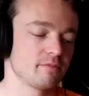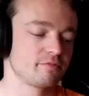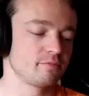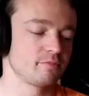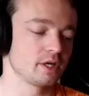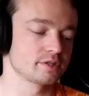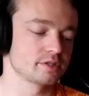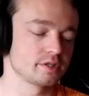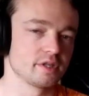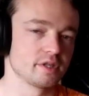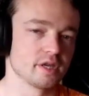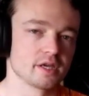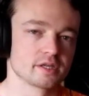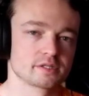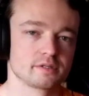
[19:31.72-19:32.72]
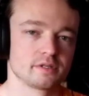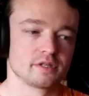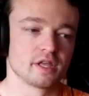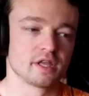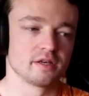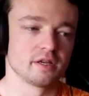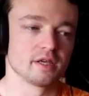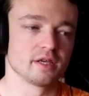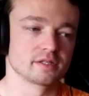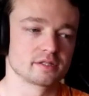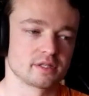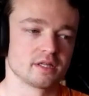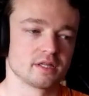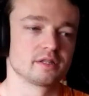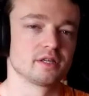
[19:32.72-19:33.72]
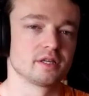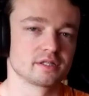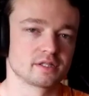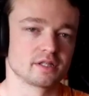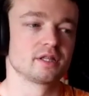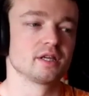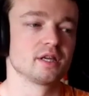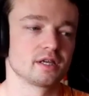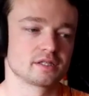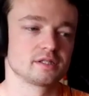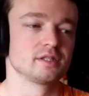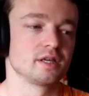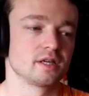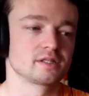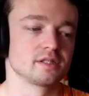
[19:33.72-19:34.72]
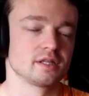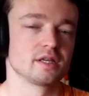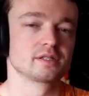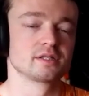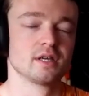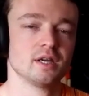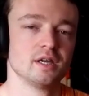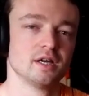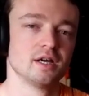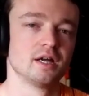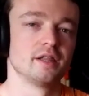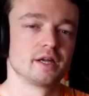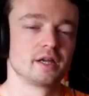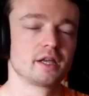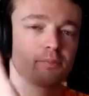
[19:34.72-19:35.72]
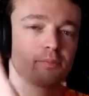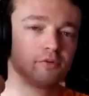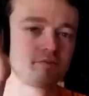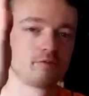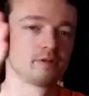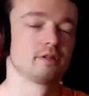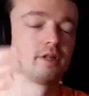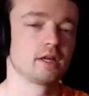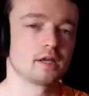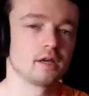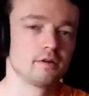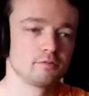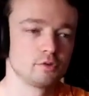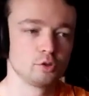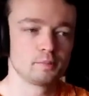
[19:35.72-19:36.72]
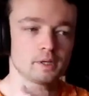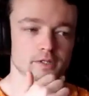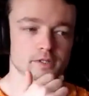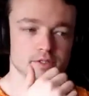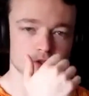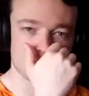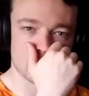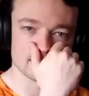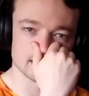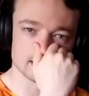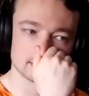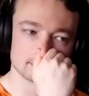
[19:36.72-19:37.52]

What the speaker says: person, this, then this, then this, and this, and this, and this. And then, poof, there you go, new person added.